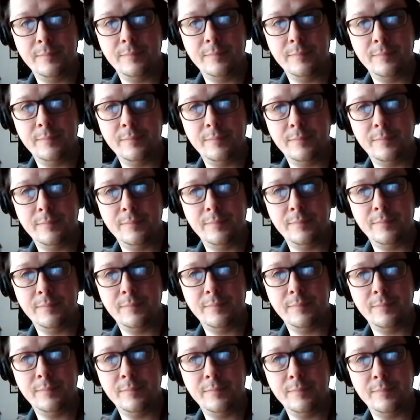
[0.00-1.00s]

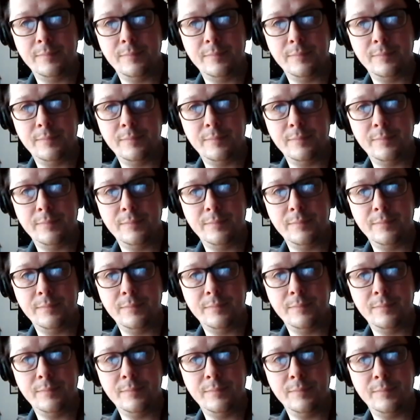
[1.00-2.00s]

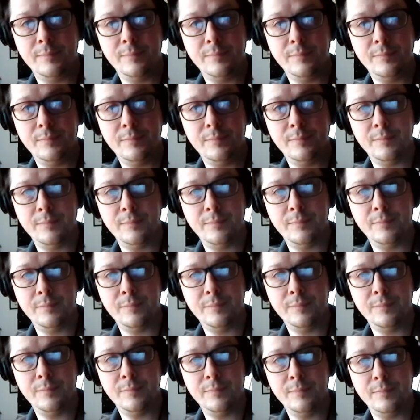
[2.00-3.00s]

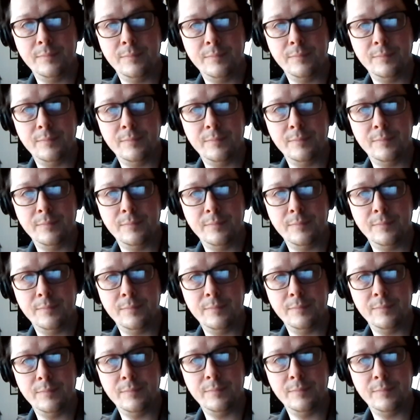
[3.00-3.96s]
(silent)